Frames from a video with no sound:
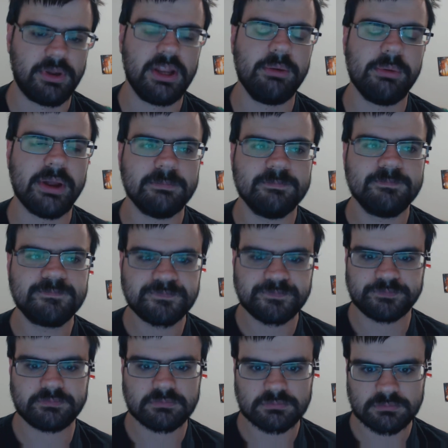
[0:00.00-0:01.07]
But anyway.
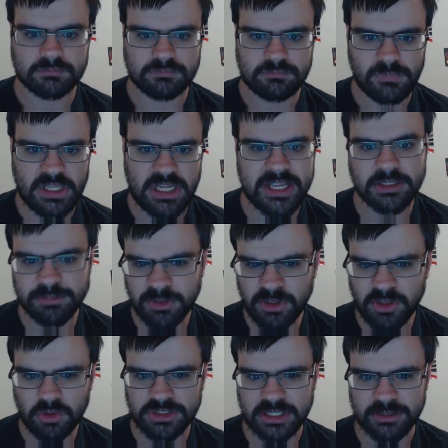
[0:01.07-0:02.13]
Yeah, it's been
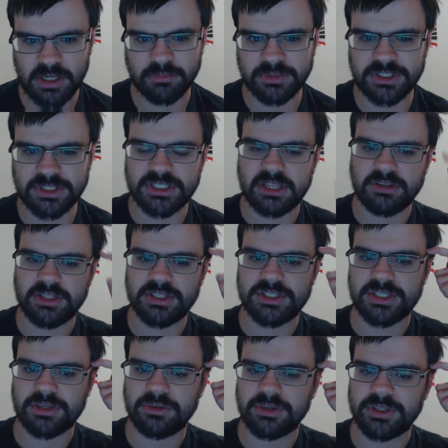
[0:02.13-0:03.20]
a long time coming with
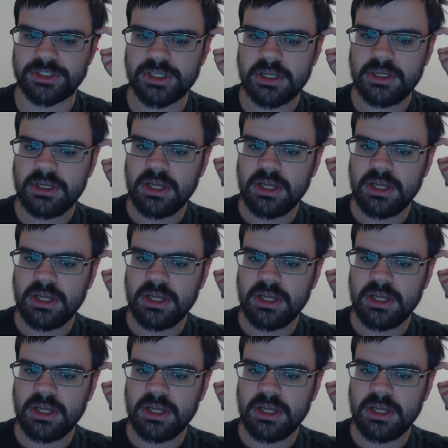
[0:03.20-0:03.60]
this series.